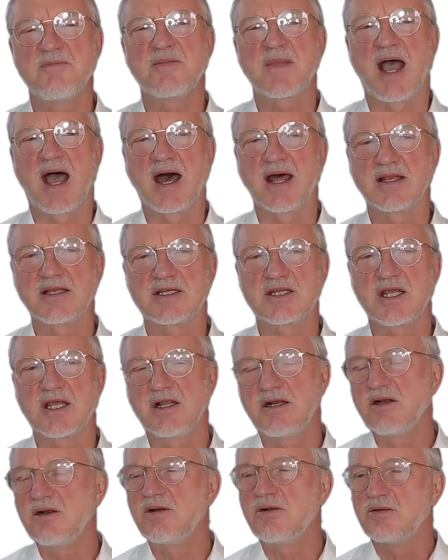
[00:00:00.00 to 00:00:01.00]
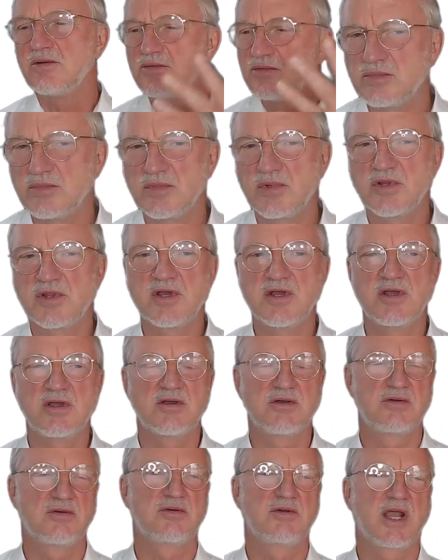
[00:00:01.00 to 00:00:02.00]
until
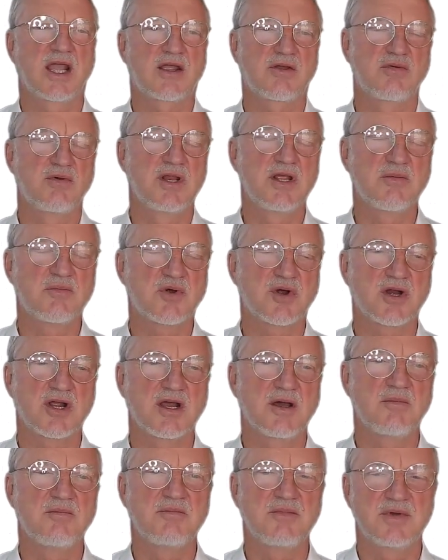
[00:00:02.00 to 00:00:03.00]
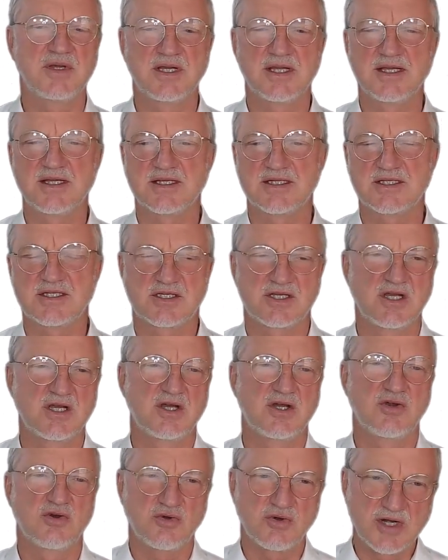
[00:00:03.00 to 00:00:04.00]
the equilibrium is
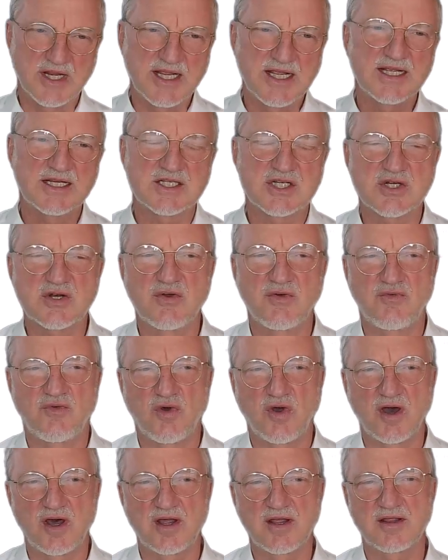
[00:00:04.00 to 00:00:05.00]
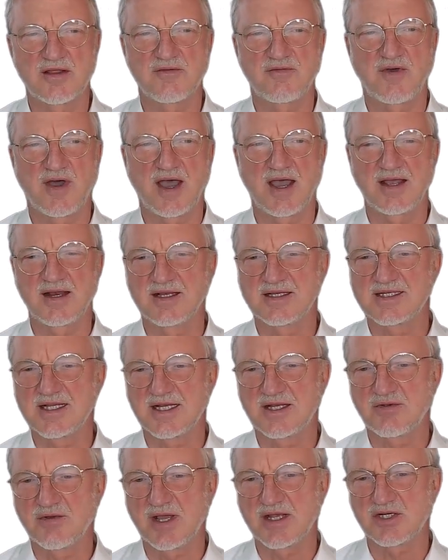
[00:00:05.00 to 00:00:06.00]
reached for the final
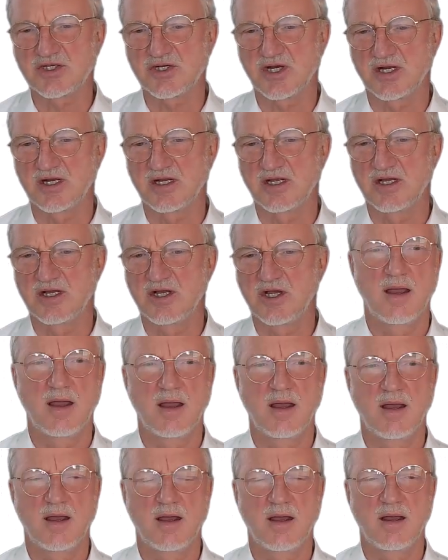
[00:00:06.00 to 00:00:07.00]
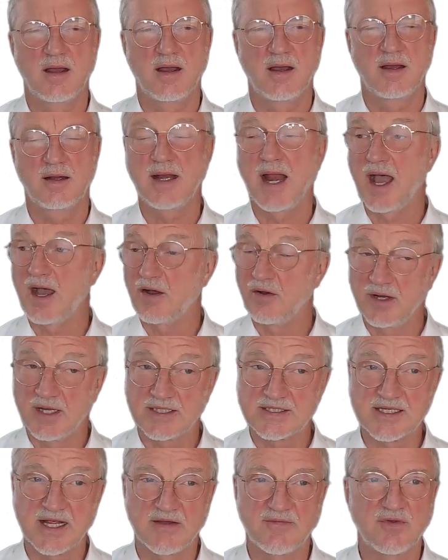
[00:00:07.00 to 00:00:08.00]
situation. Now
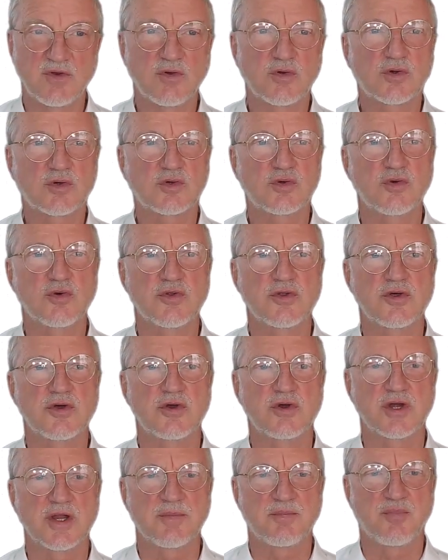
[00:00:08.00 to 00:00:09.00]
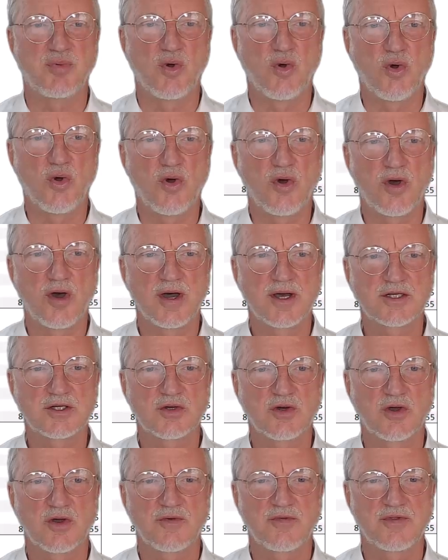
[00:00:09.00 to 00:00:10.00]
let's have a look to the report
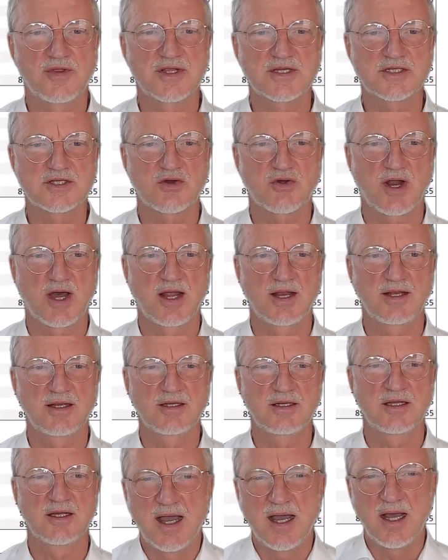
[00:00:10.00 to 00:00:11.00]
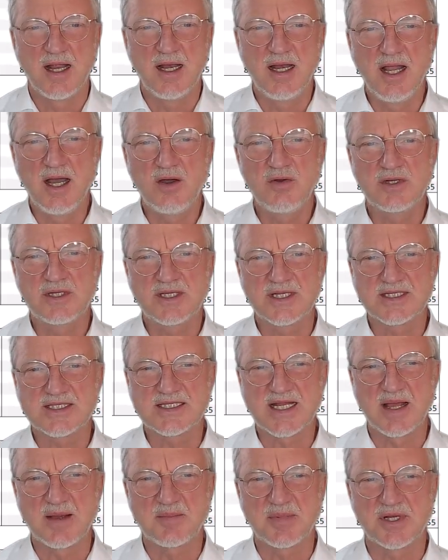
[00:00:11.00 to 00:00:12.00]
of this run. Load
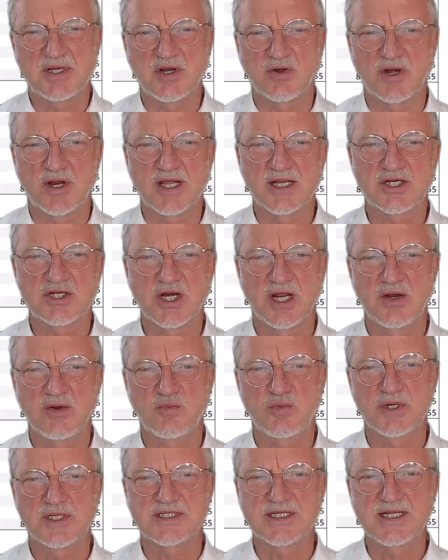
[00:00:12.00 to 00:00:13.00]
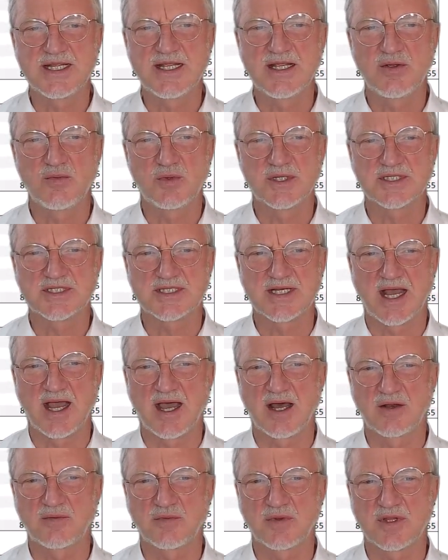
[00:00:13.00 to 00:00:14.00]
step iteration, we see we
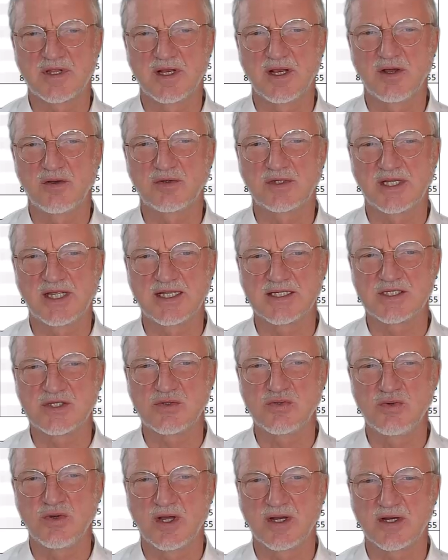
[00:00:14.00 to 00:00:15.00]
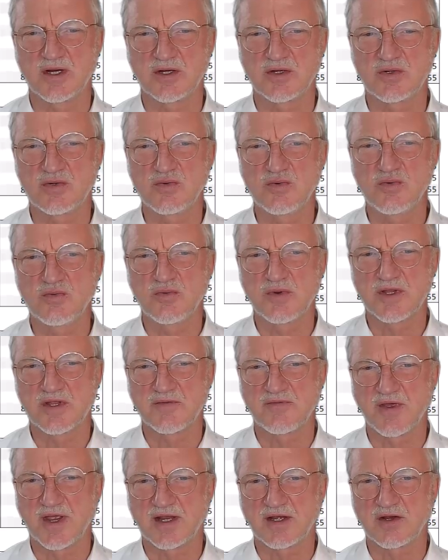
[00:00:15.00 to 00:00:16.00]
start with the load case 202 with a
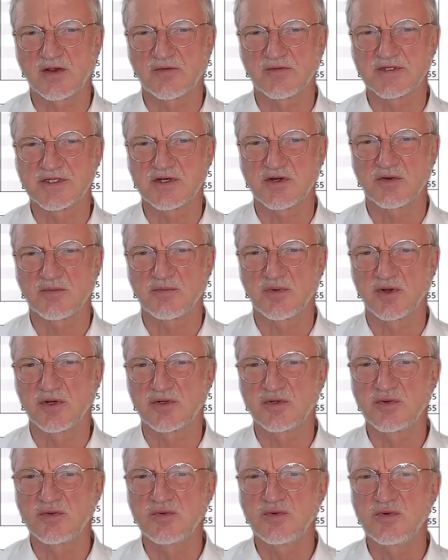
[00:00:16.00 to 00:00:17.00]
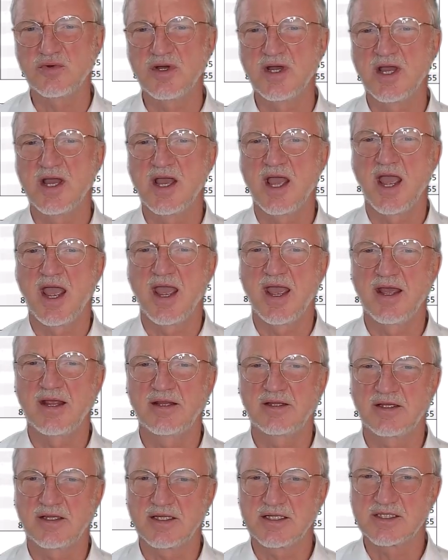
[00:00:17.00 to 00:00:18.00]
factor of 0.2
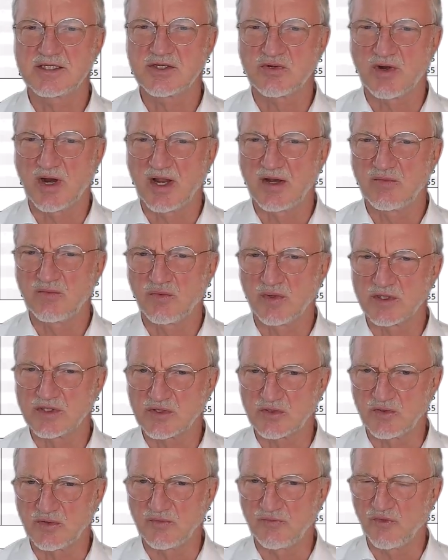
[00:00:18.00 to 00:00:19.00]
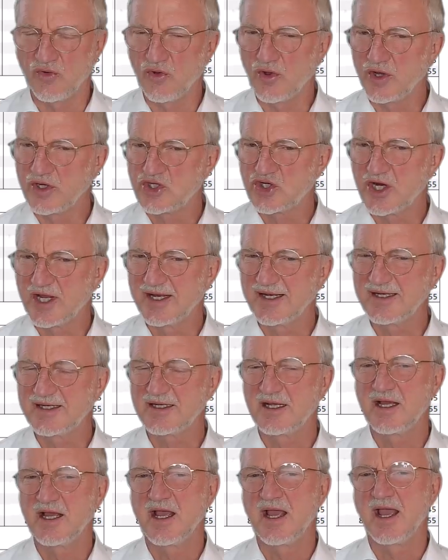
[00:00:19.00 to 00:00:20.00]
and this run was convergent
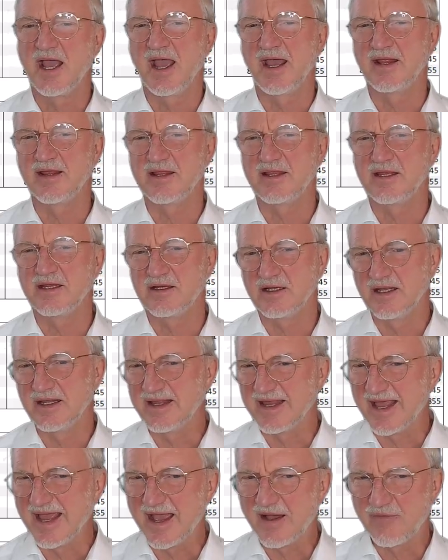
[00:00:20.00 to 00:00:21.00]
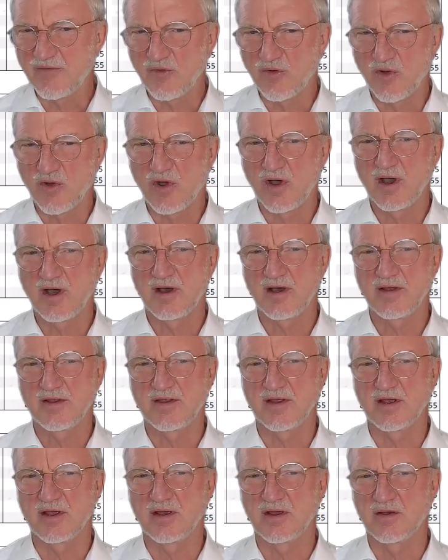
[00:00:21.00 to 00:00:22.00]
and therefore
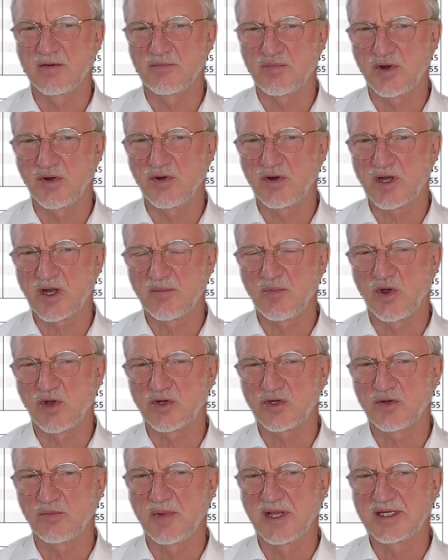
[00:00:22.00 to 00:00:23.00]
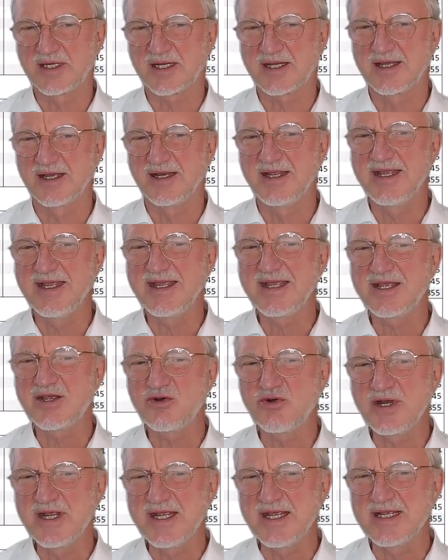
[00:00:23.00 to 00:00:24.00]
the program automatically
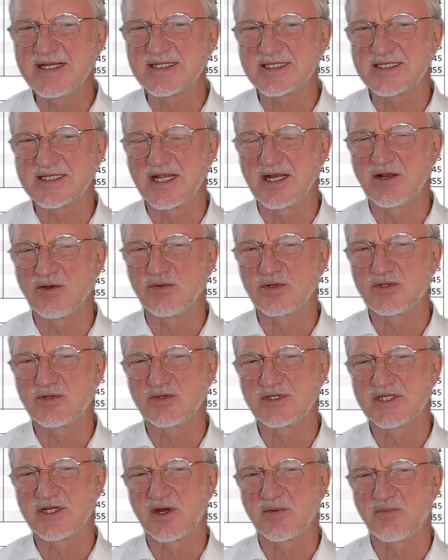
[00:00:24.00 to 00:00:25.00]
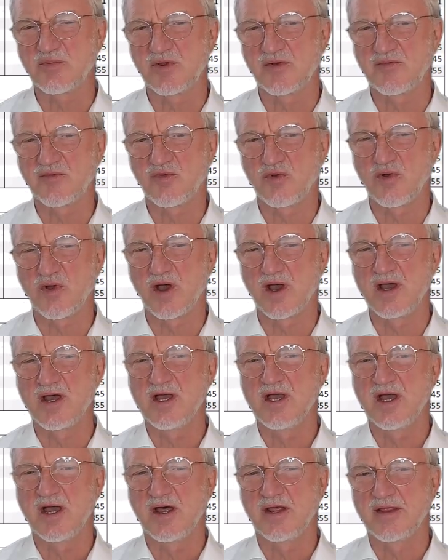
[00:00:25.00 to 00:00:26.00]
increased the load to 0.4,
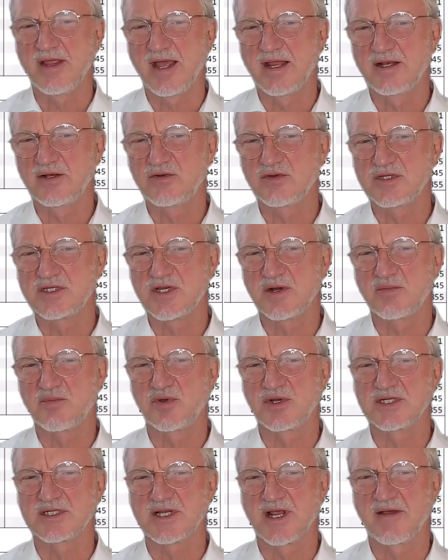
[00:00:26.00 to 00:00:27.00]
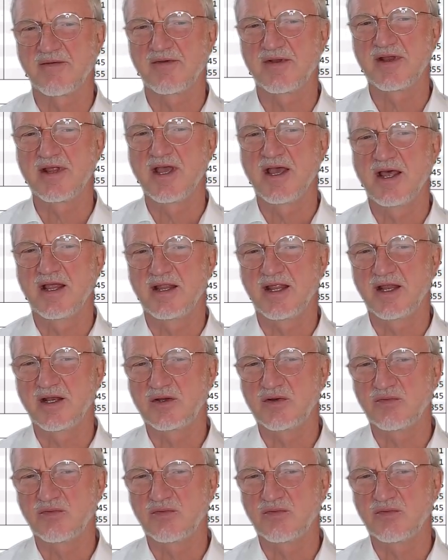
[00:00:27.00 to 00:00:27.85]
then to 0.7, then to